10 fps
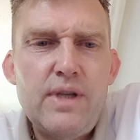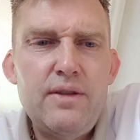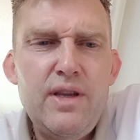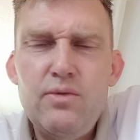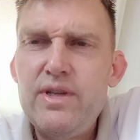I
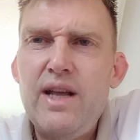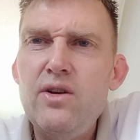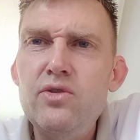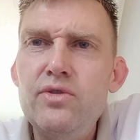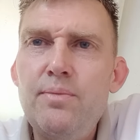think it was like
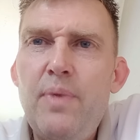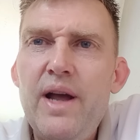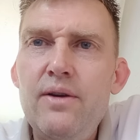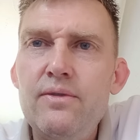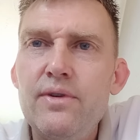
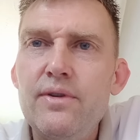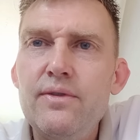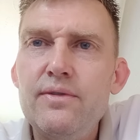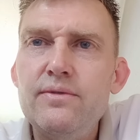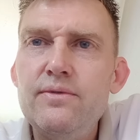£100
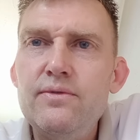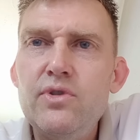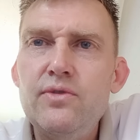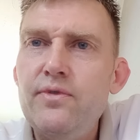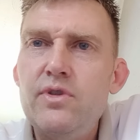
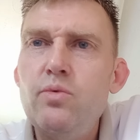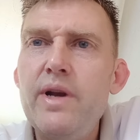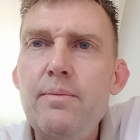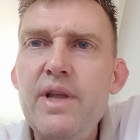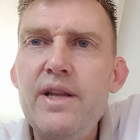just for
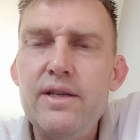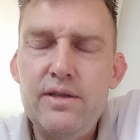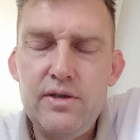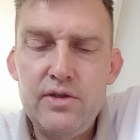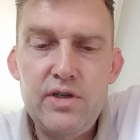20
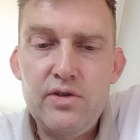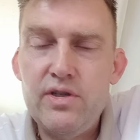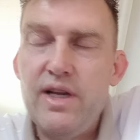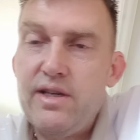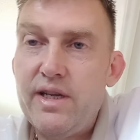minutes, and she
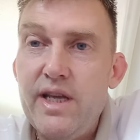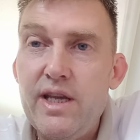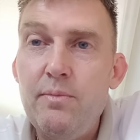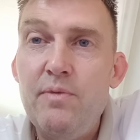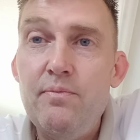just had to
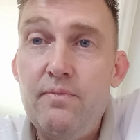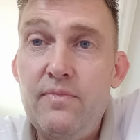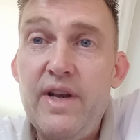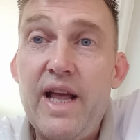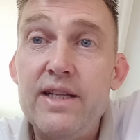kick him in
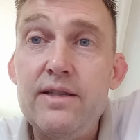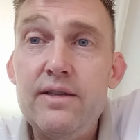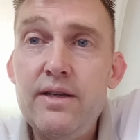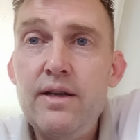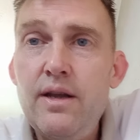
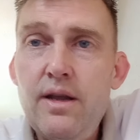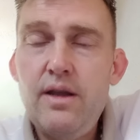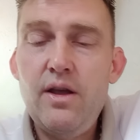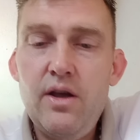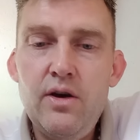nads,
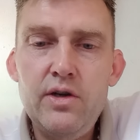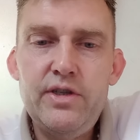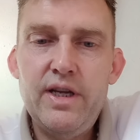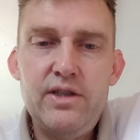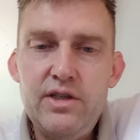or
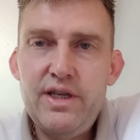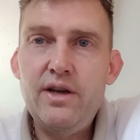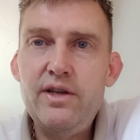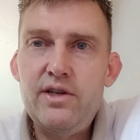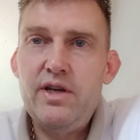she had to sit
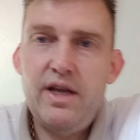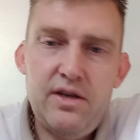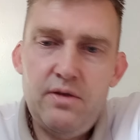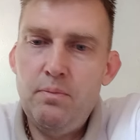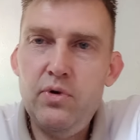on his
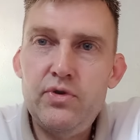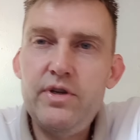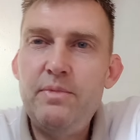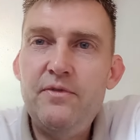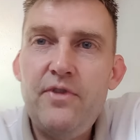chest and punch
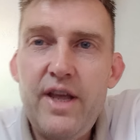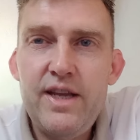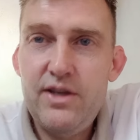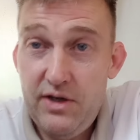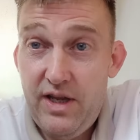him in the
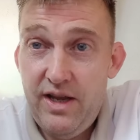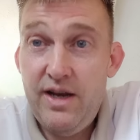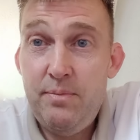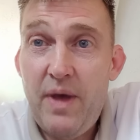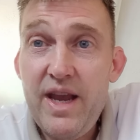face,
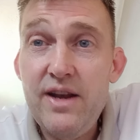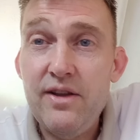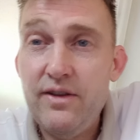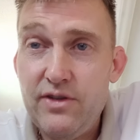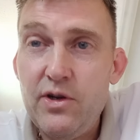and he paid
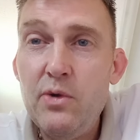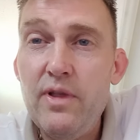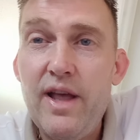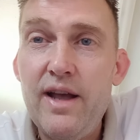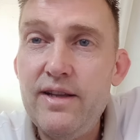her to
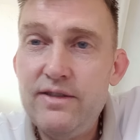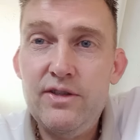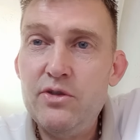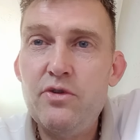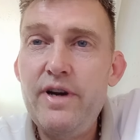do that.
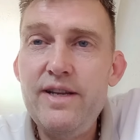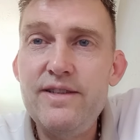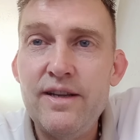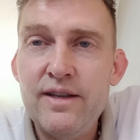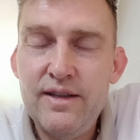It's
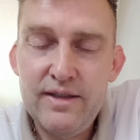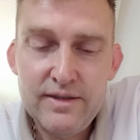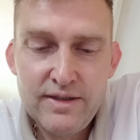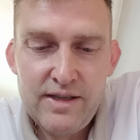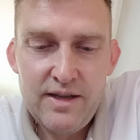crazy.
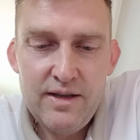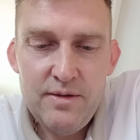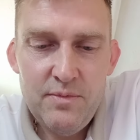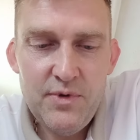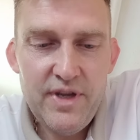
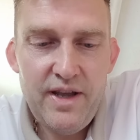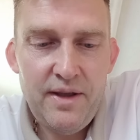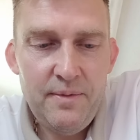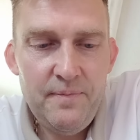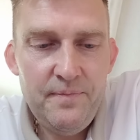But yeah,